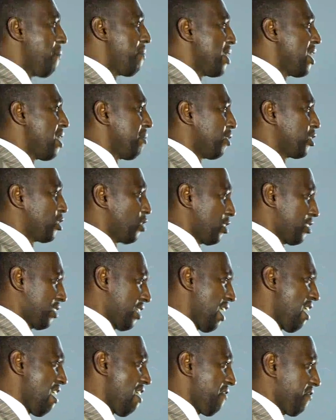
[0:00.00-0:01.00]
not be able to
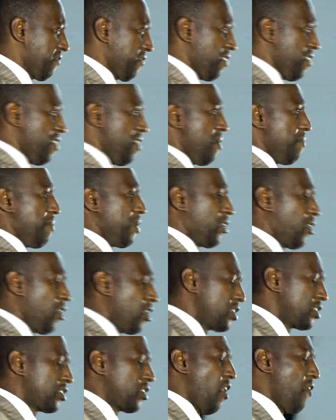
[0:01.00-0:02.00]
serve
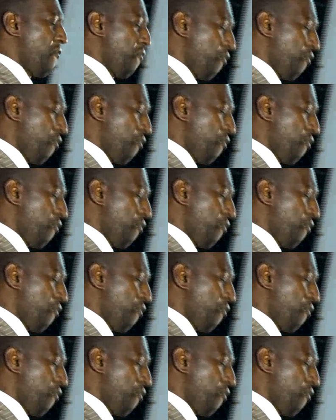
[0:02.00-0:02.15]
because